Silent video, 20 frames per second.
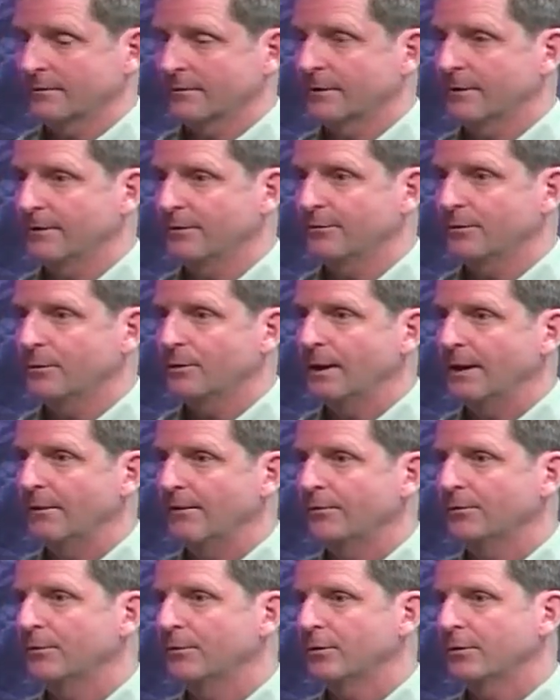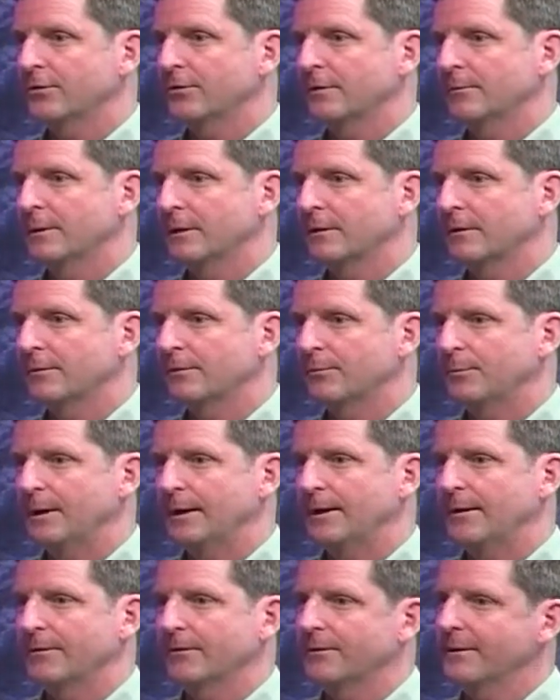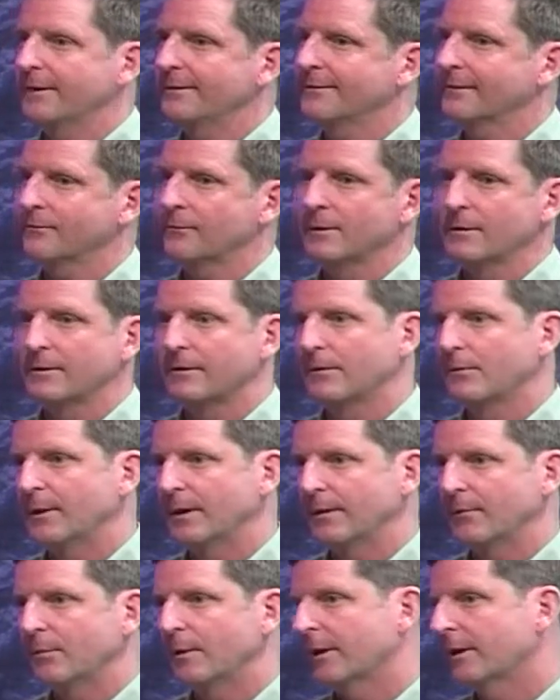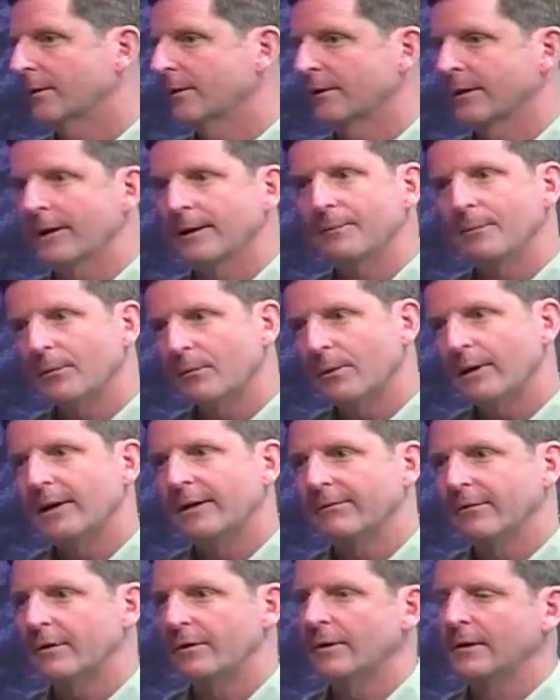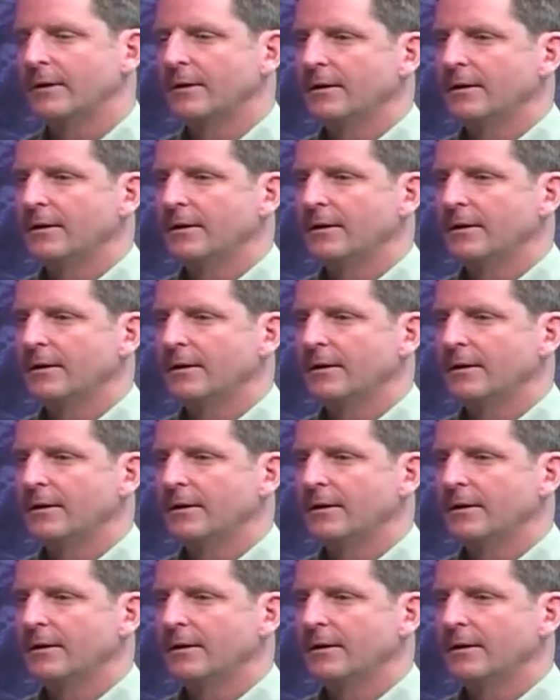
you know, a few hours before somebody comes by, or that's a really good way to break your hip or whatever.